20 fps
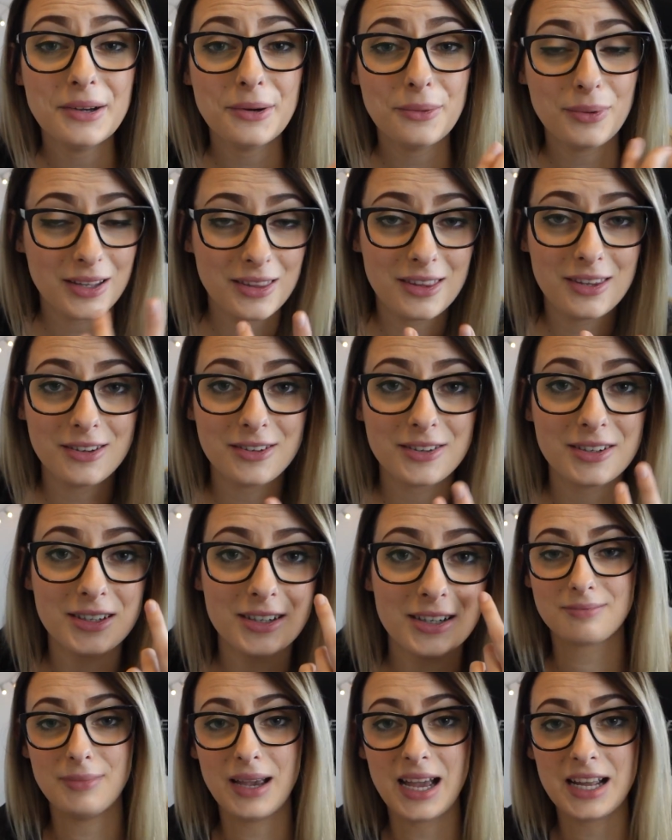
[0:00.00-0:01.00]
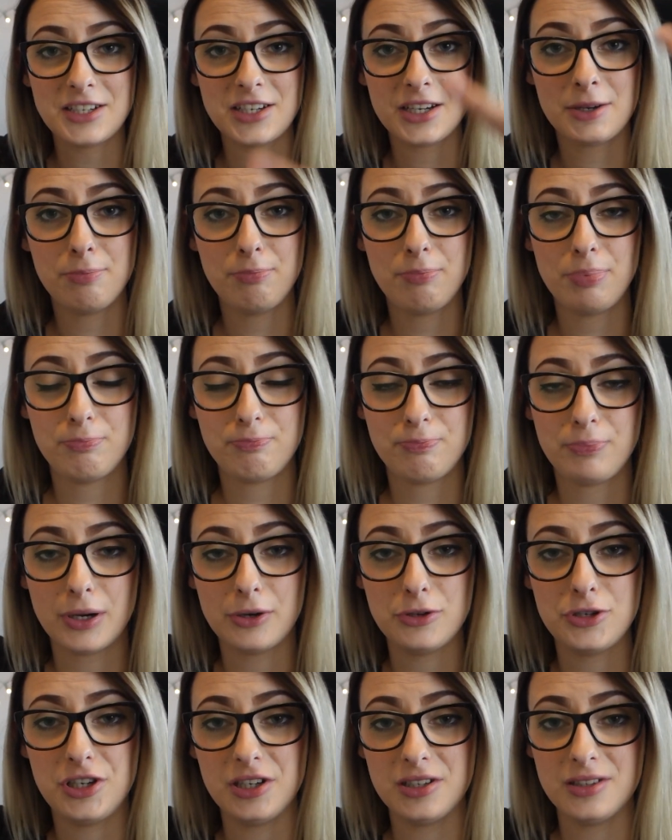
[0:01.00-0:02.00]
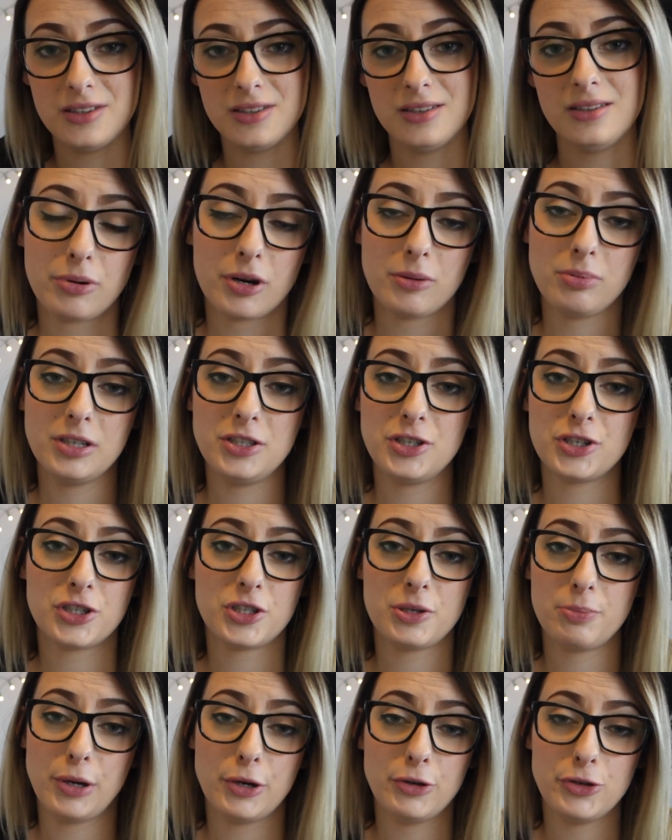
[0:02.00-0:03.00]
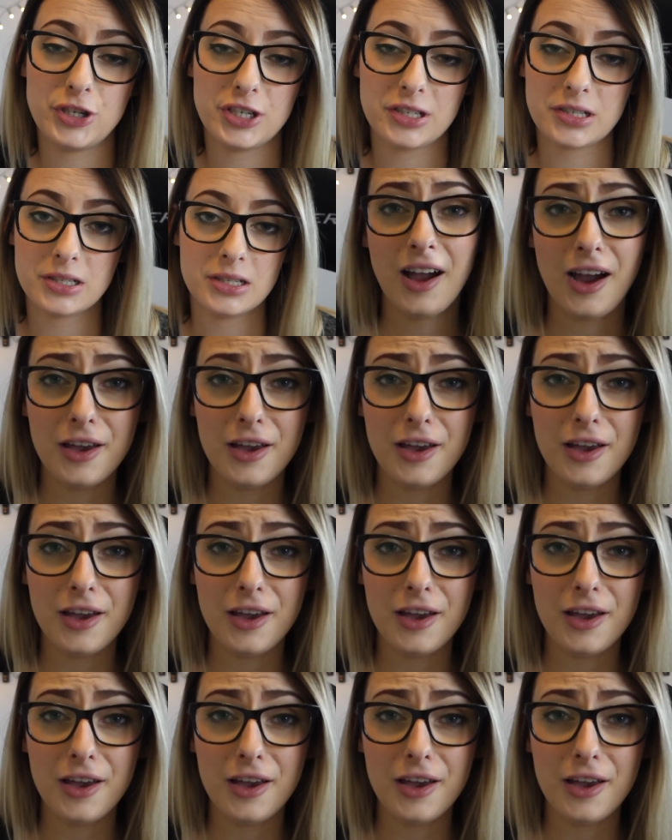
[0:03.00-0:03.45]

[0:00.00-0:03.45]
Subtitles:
with your magic potion, probably just a potion.